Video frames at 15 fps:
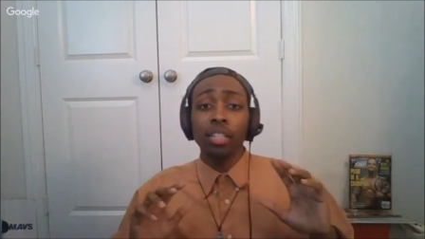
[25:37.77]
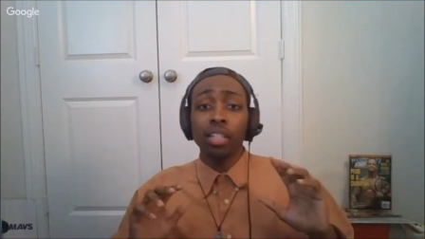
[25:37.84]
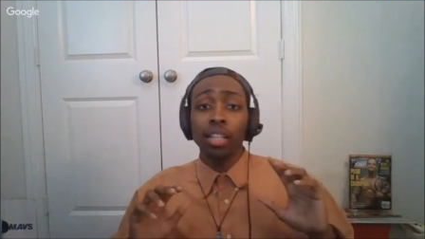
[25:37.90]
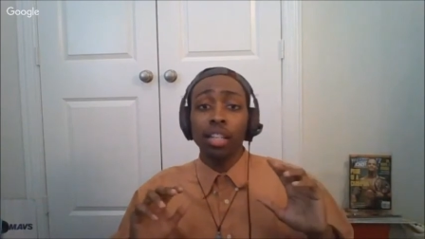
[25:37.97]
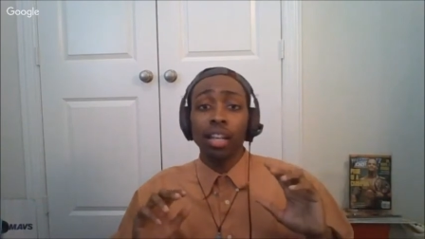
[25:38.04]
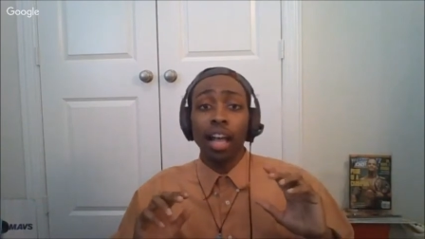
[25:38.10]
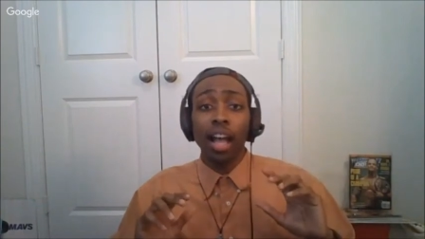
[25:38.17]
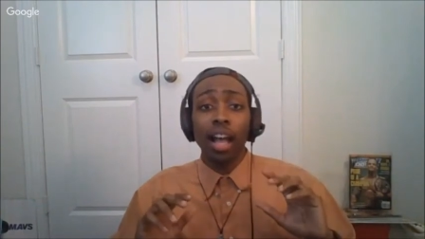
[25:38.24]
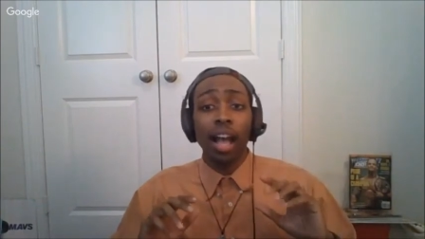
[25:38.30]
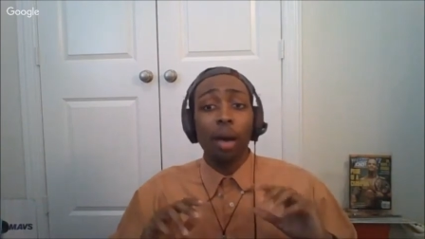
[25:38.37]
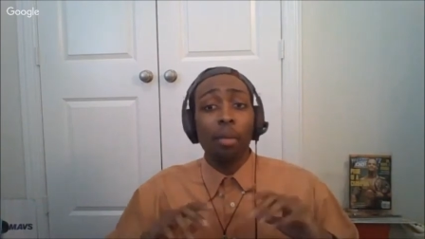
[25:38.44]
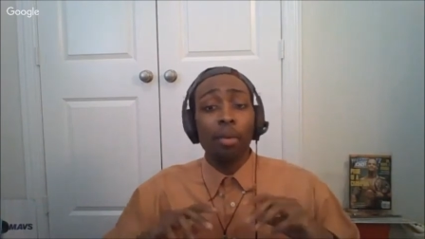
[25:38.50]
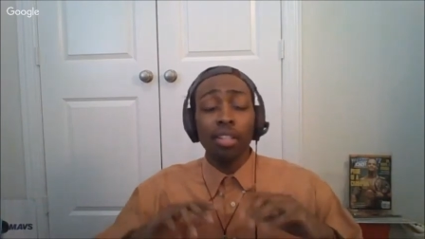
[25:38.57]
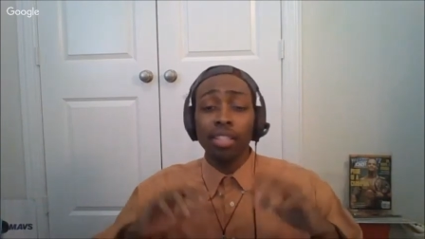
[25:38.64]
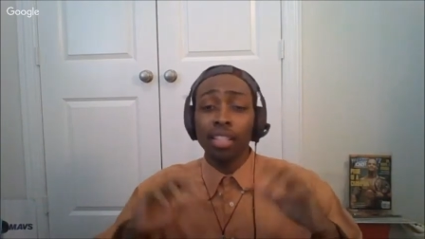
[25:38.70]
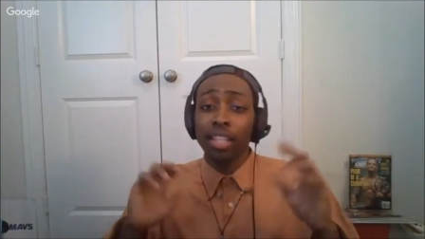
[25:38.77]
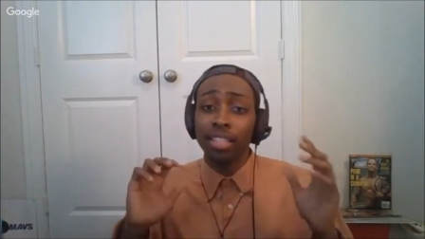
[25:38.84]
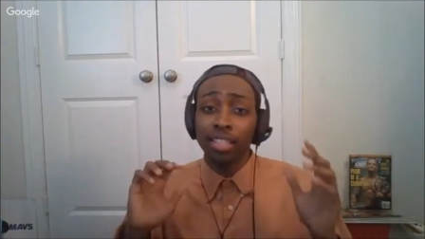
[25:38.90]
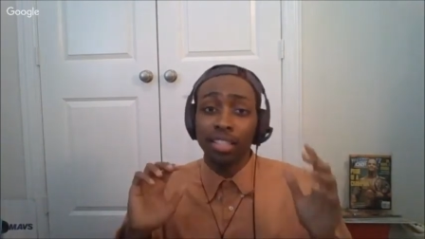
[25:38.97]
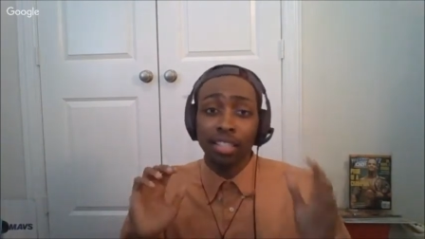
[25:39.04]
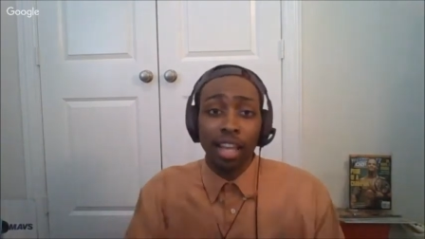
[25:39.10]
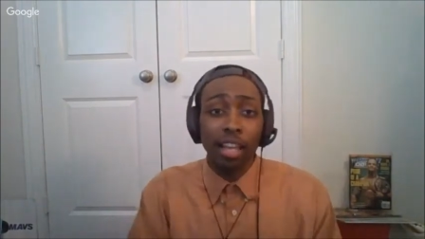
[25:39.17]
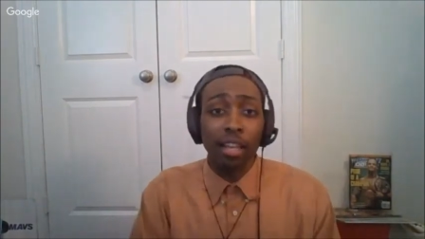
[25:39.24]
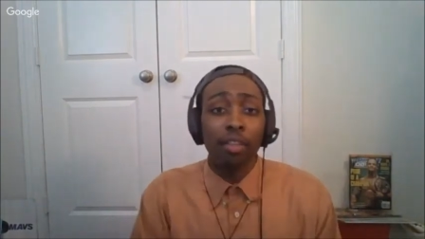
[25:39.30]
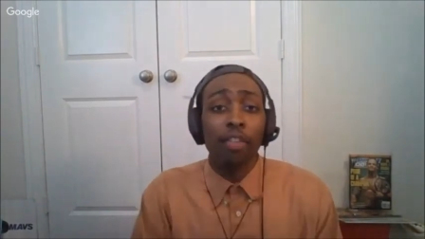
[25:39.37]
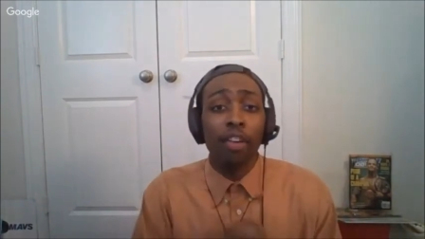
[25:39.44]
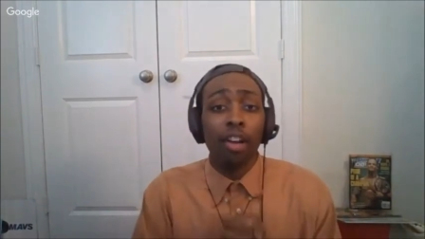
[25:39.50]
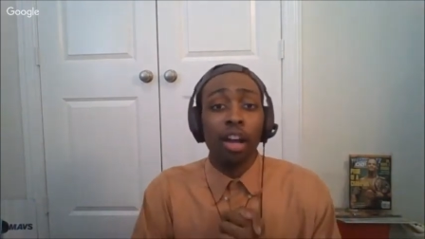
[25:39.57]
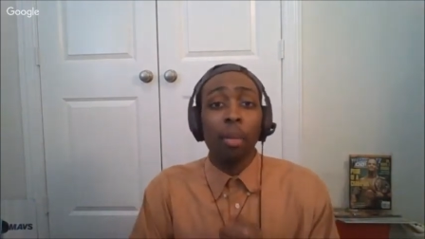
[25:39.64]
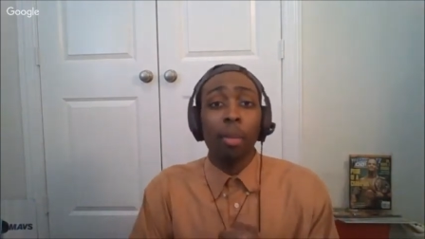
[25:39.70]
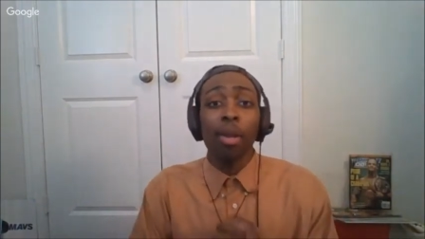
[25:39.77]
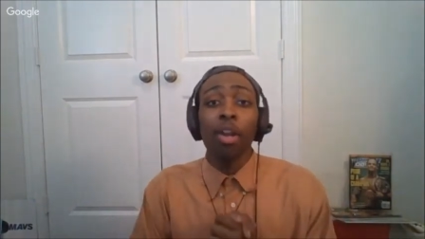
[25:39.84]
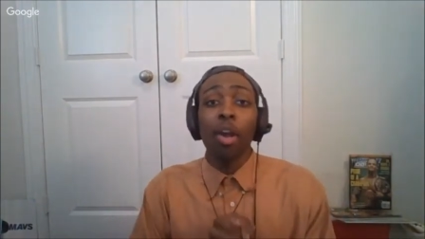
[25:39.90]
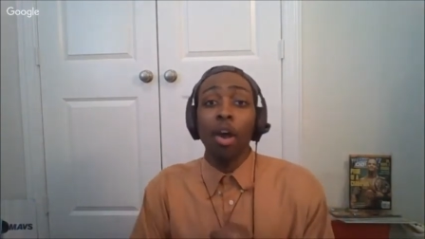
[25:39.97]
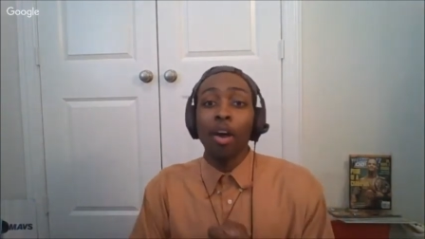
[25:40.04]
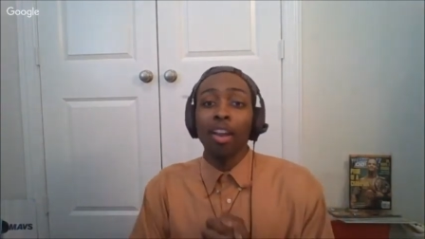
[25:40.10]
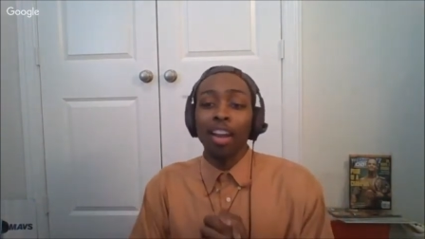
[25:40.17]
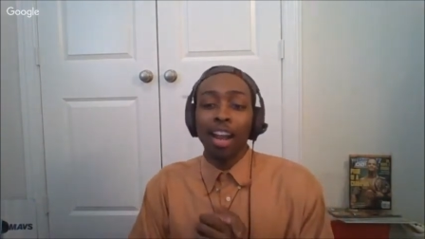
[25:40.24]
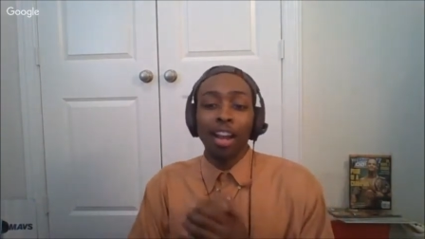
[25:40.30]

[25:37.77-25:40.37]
want to I want to say just thank you for coming on.